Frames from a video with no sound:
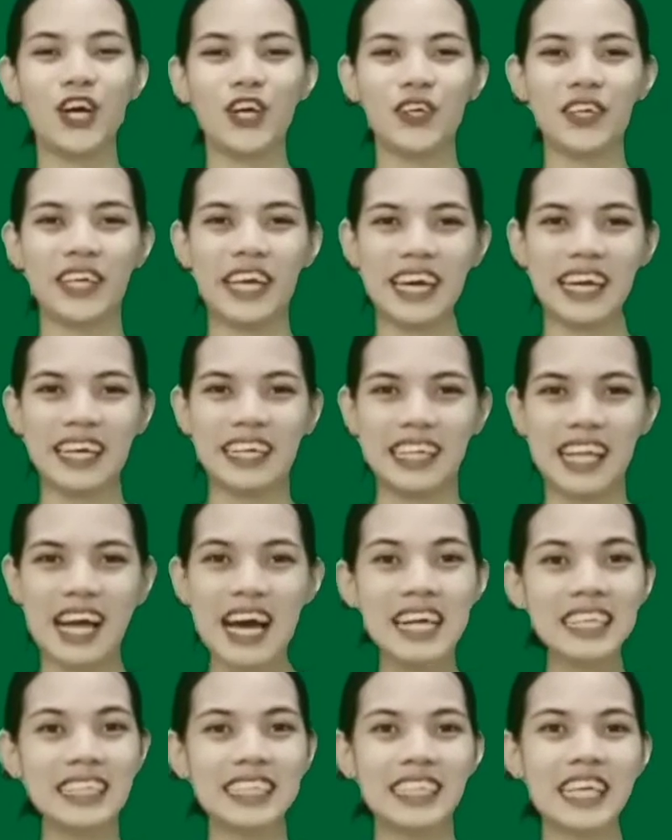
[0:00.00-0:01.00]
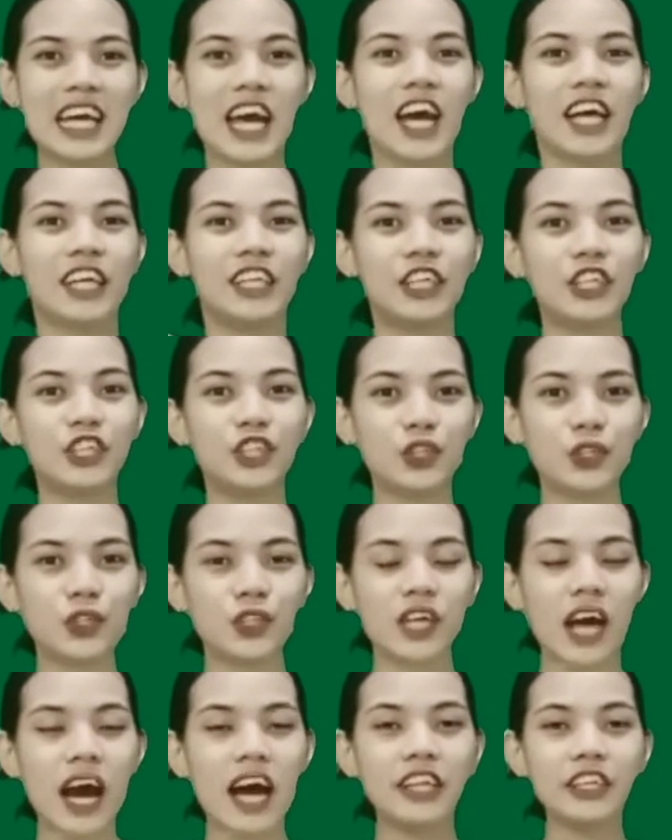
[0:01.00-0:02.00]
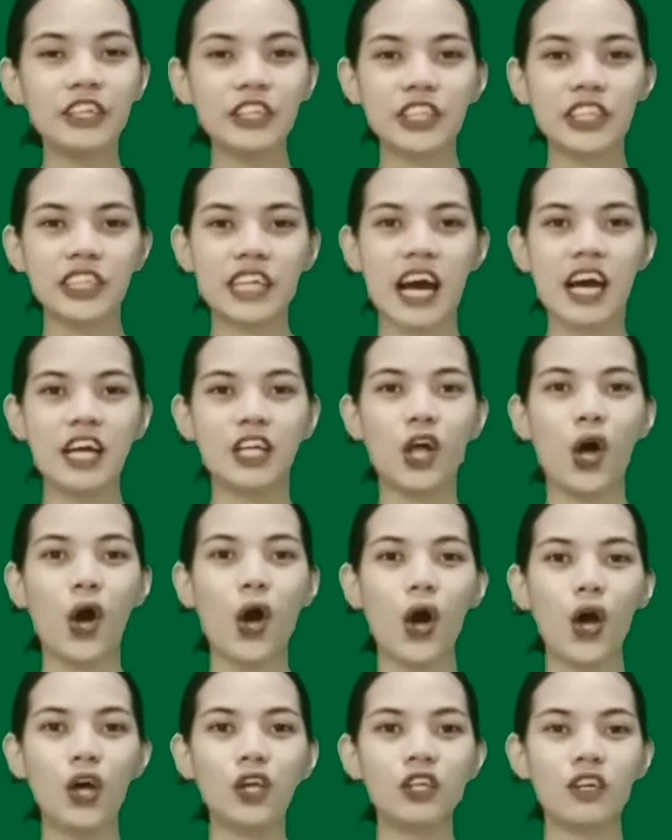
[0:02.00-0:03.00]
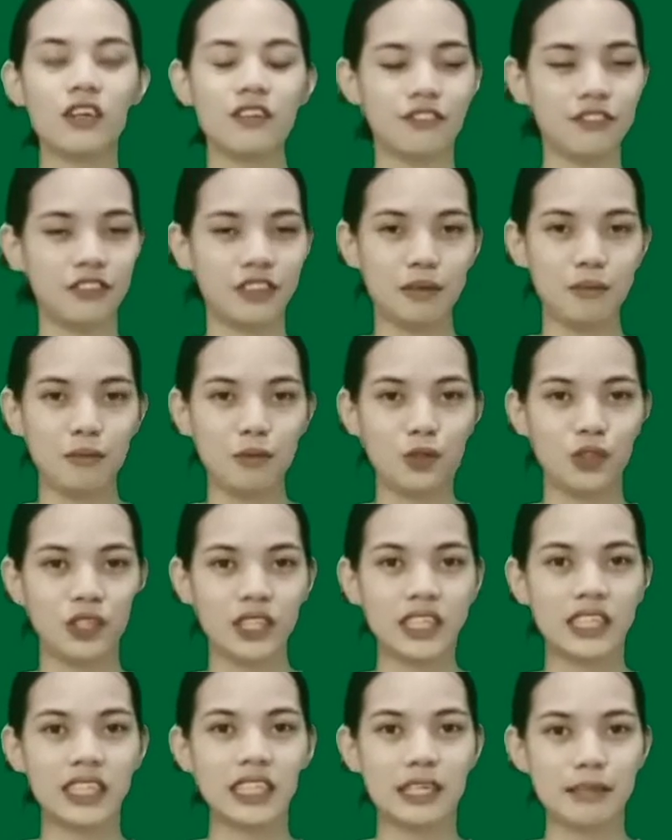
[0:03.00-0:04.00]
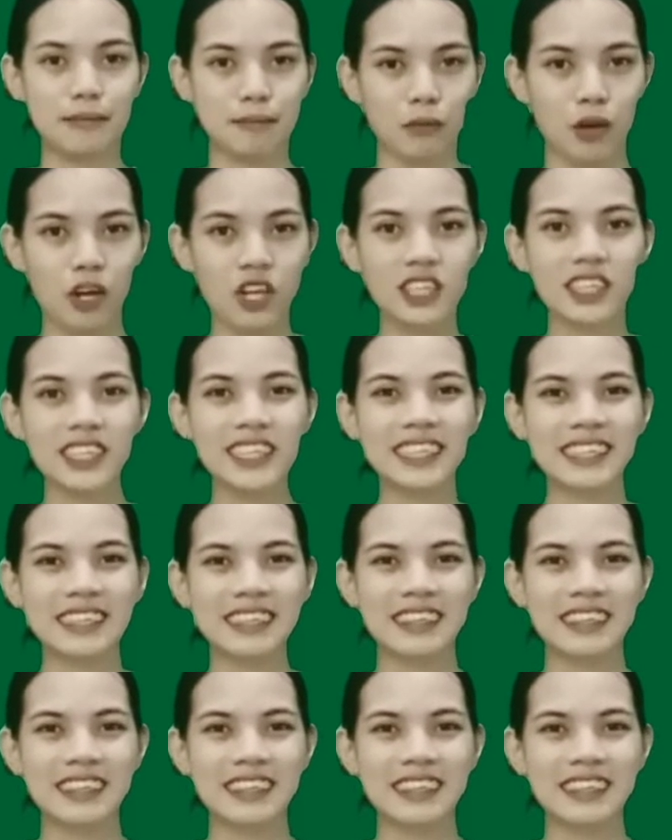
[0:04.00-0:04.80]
Okay, class, did you understand all of the music symbols?